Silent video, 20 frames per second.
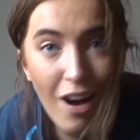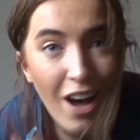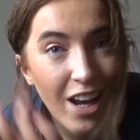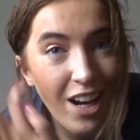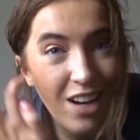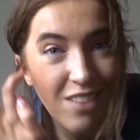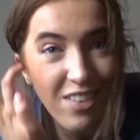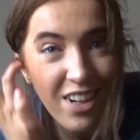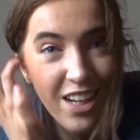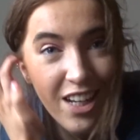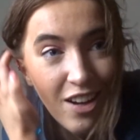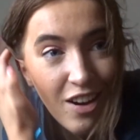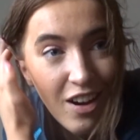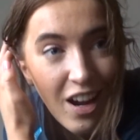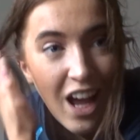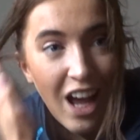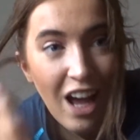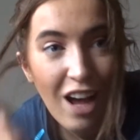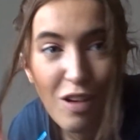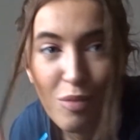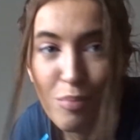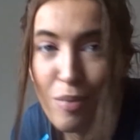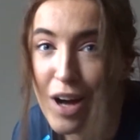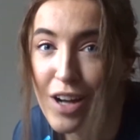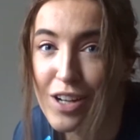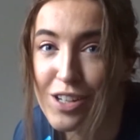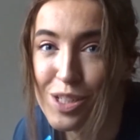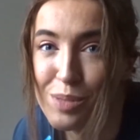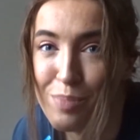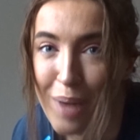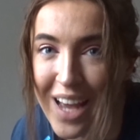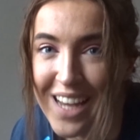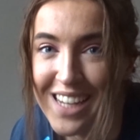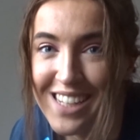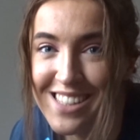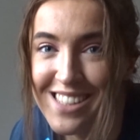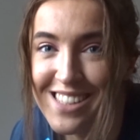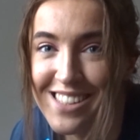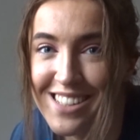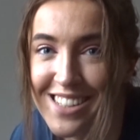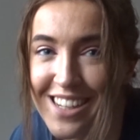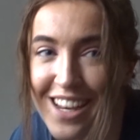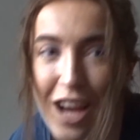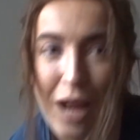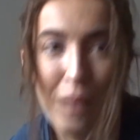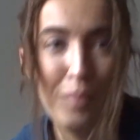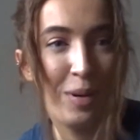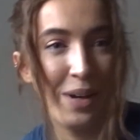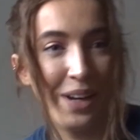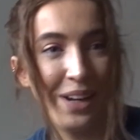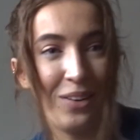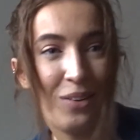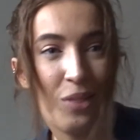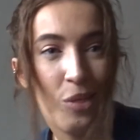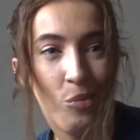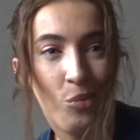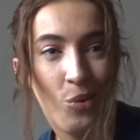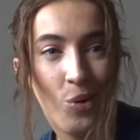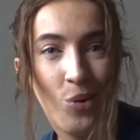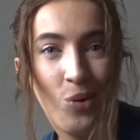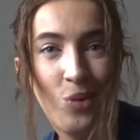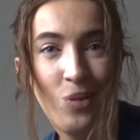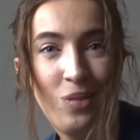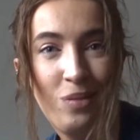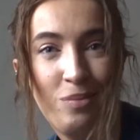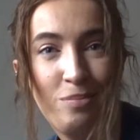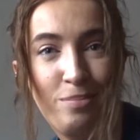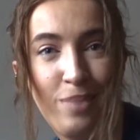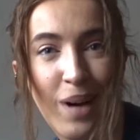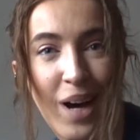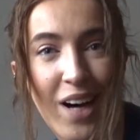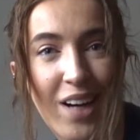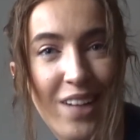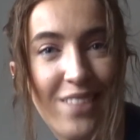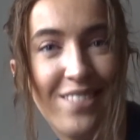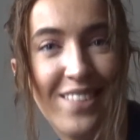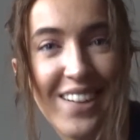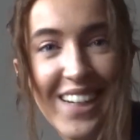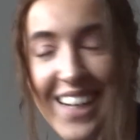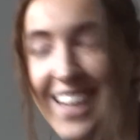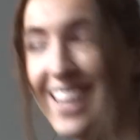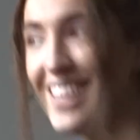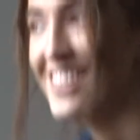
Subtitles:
I don't really know how much paste I'm putting on the wall, but we're gonna